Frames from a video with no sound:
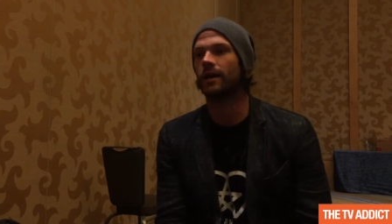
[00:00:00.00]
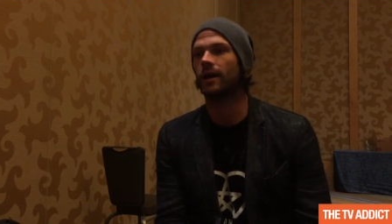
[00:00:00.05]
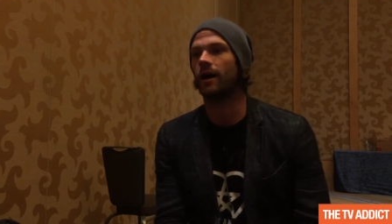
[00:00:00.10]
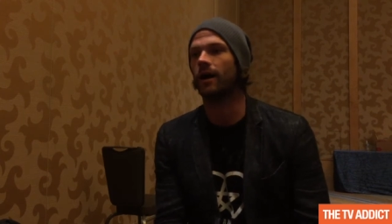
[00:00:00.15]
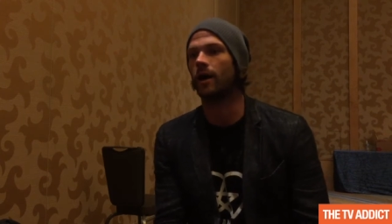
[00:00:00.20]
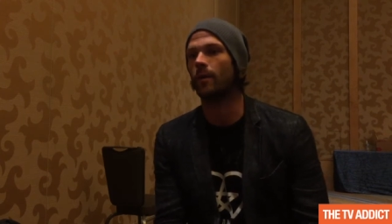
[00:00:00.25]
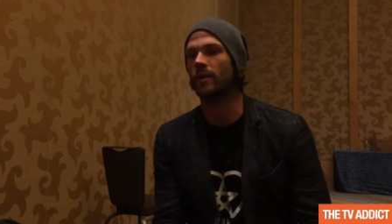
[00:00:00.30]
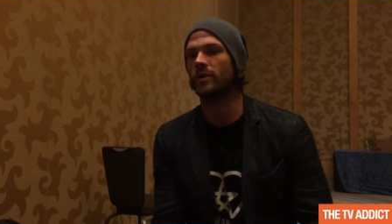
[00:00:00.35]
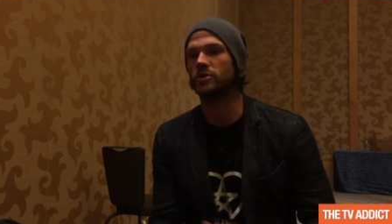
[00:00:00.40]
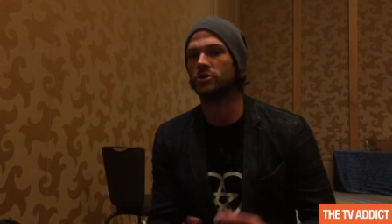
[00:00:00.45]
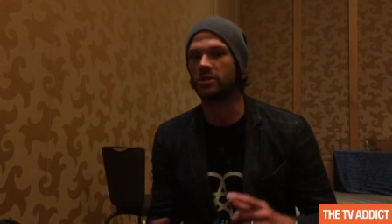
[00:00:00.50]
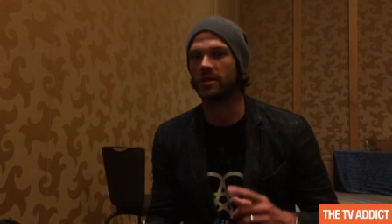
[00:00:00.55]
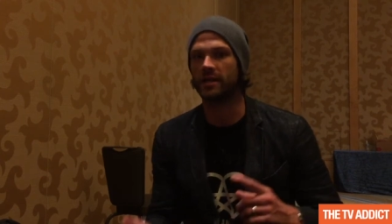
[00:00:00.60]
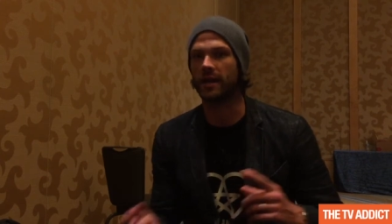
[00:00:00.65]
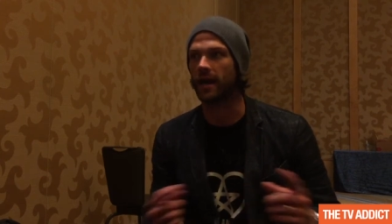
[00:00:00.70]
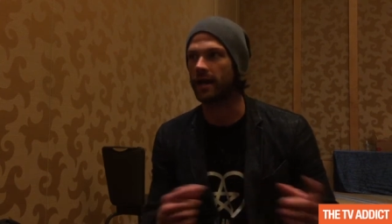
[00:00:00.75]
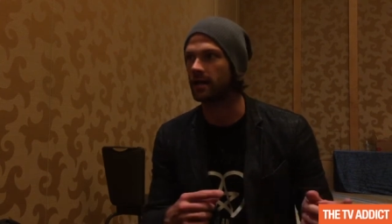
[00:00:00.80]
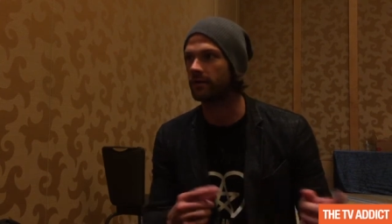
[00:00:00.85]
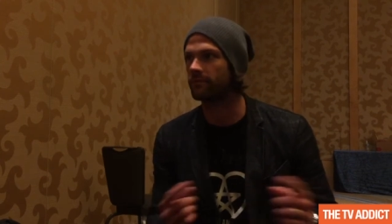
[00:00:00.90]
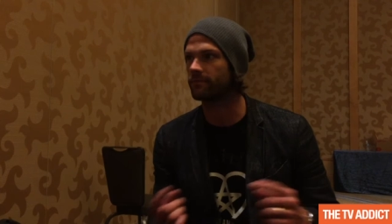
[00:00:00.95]
Um, and she
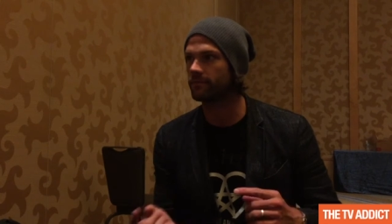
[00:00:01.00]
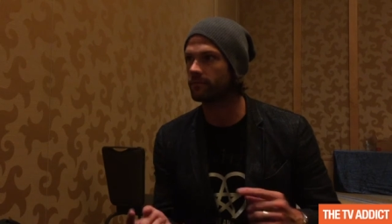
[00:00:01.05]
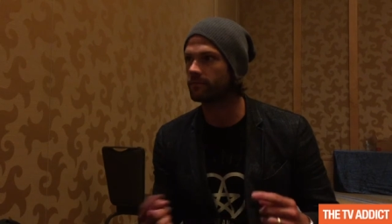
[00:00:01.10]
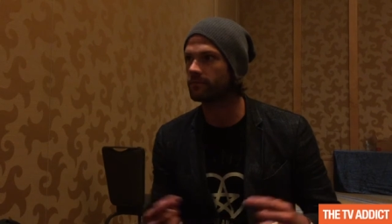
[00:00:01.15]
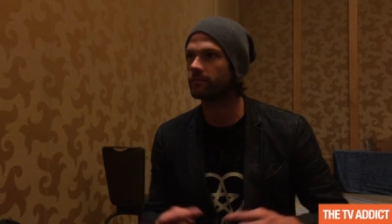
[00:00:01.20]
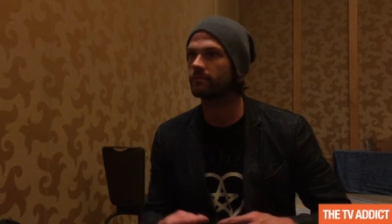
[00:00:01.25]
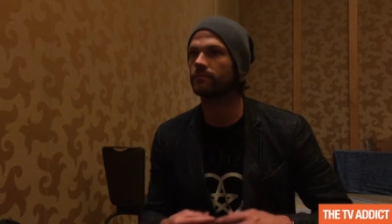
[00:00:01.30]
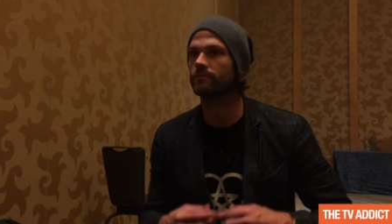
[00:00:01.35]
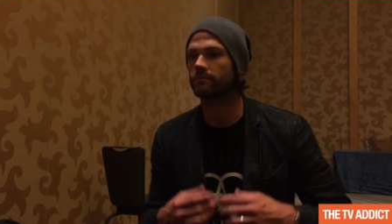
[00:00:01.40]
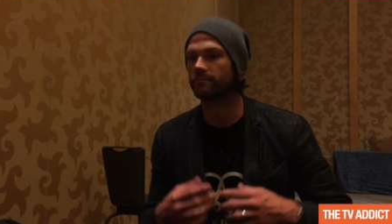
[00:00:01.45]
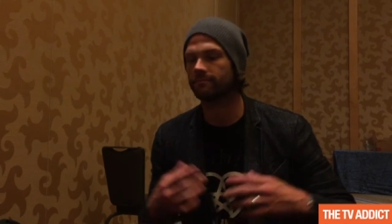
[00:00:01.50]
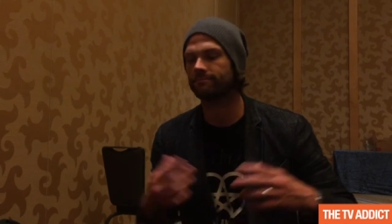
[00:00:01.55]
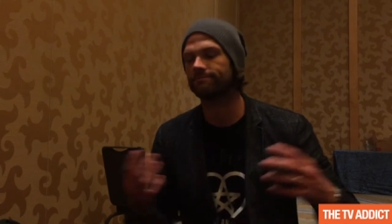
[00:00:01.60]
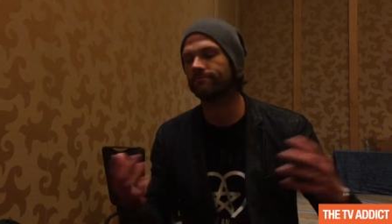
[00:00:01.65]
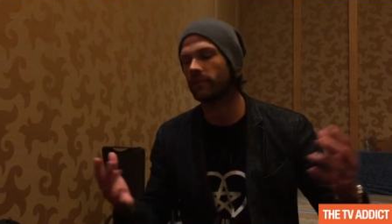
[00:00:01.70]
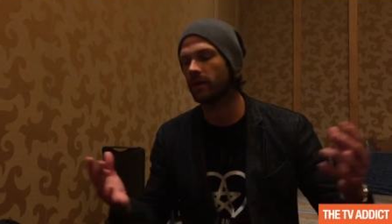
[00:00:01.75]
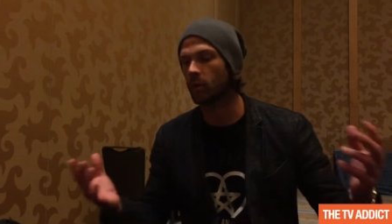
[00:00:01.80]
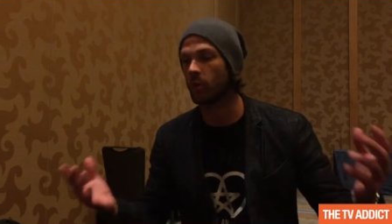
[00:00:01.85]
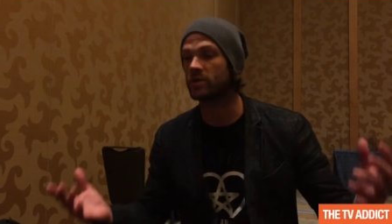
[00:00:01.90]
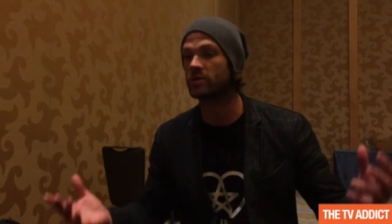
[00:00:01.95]
kind of
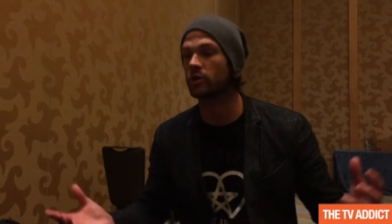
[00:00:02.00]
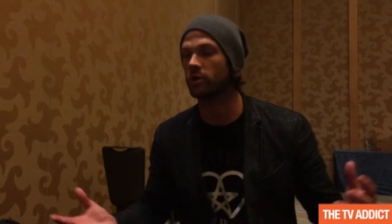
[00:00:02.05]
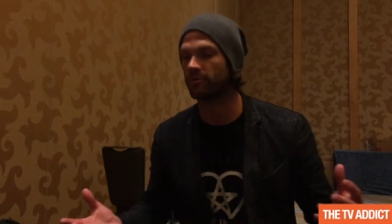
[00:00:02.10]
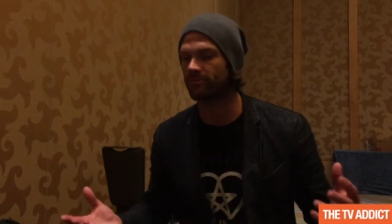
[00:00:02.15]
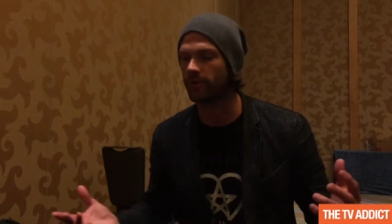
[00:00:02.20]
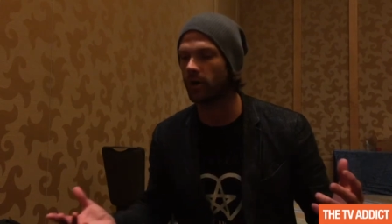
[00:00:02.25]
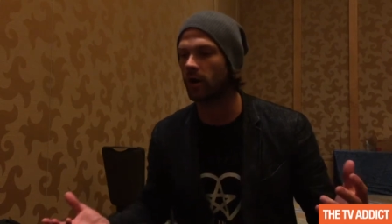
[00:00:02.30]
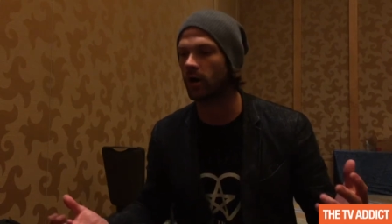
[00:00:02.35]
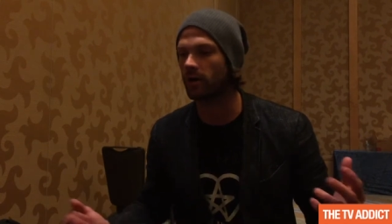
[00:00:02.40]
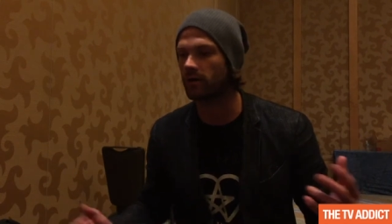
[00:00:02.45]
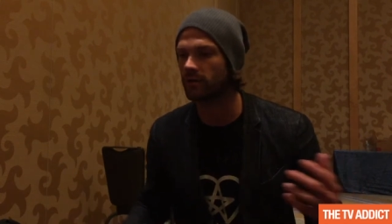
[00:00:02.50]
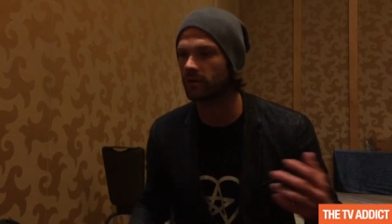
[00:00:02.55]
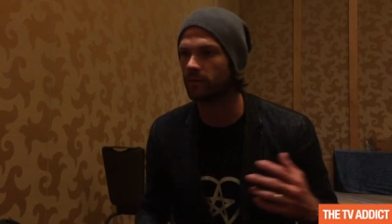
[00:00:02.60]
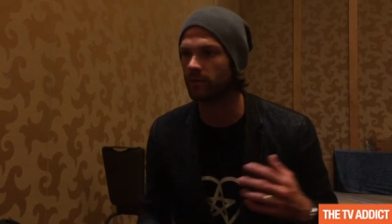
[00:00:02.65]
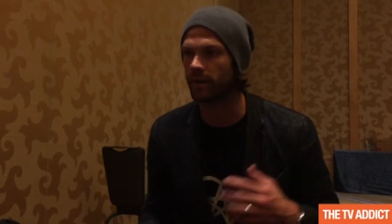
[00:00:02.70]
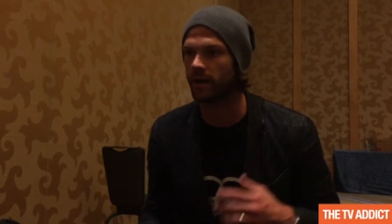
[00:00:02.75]
it wasn't her fault,